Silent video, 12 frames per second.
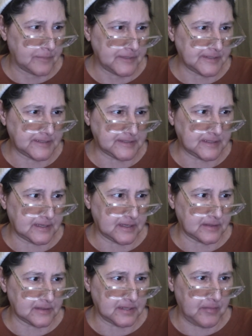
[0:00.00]
This is
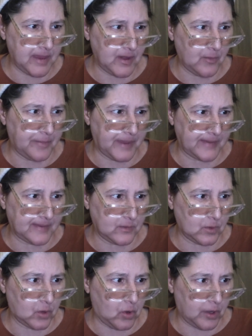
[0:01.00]
the tomato,
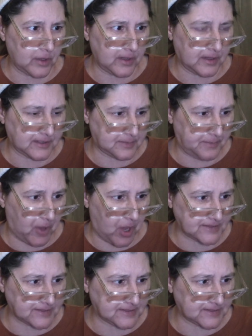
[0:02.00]
basil, and garlic
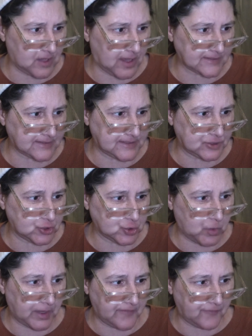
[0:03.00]
pasta sauce. These are
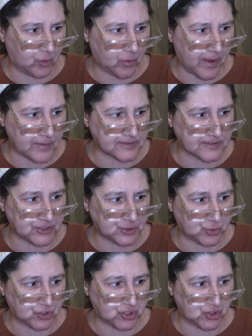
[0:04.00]
24
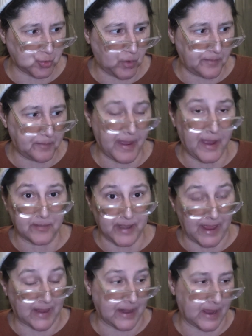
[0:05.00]
ounces, which is 1 pound,
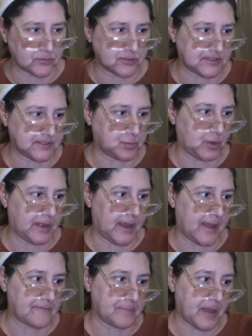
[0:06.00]
8 ounces,
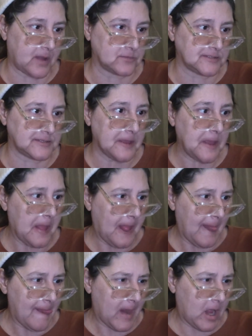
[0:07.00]
1.5
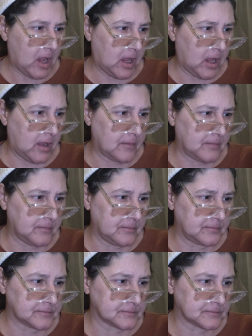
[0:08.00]
pounds.